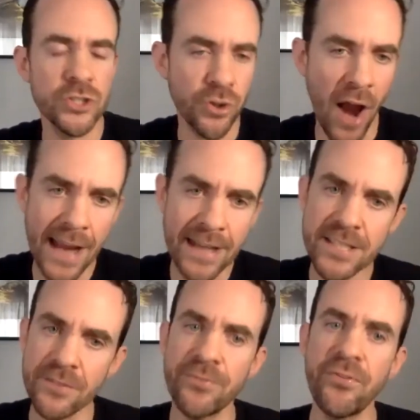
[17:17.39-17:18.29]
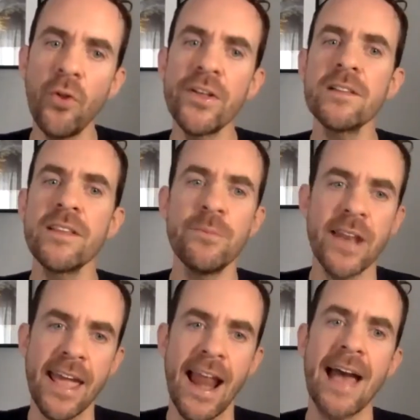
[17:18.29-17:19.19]
Trying to fully
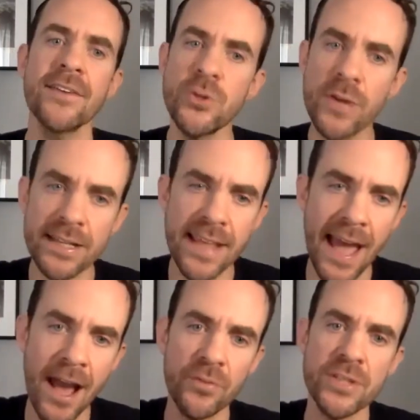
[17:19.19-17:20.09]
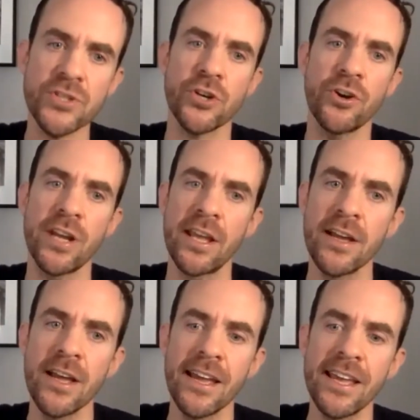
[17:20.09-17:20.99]
eliminate as you get down this journey,
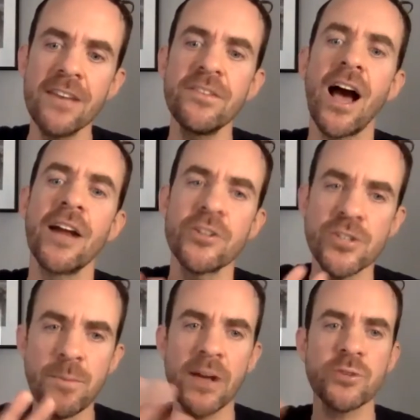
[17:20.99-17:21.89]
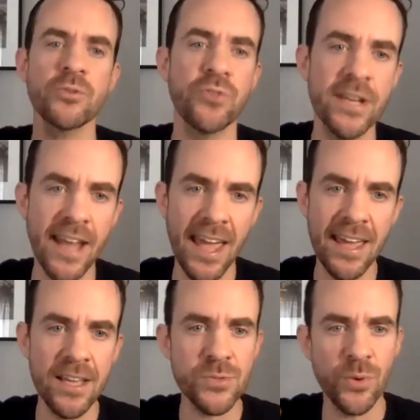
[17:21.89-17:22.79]
even on your special treat
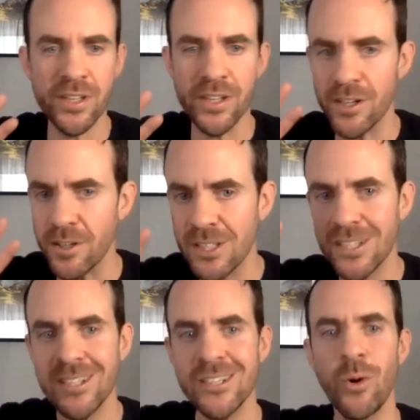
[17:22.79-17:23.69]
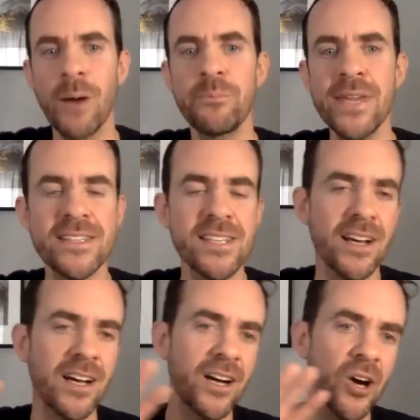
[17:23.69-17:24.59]
days when you want
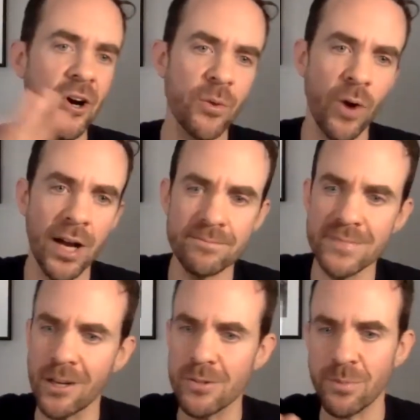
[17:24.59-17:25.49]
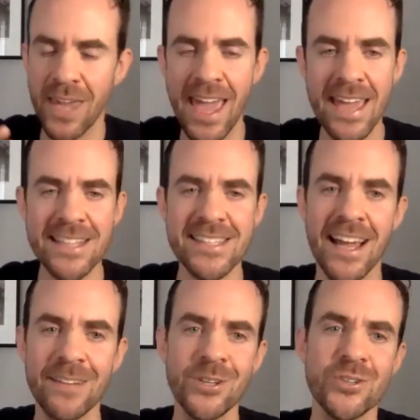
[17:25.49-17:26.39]
pizza or you want some cakes,
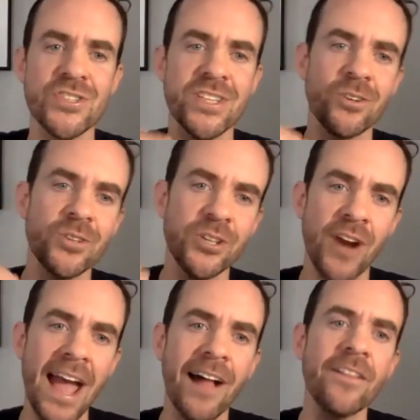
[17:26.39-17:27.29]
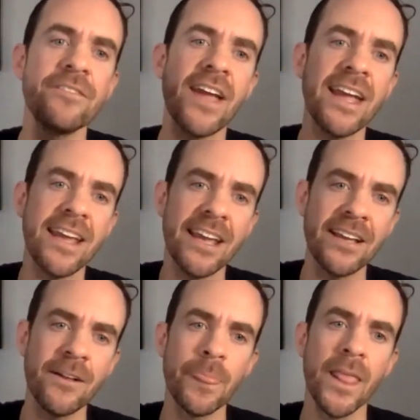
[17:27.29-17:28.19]
that you're elevating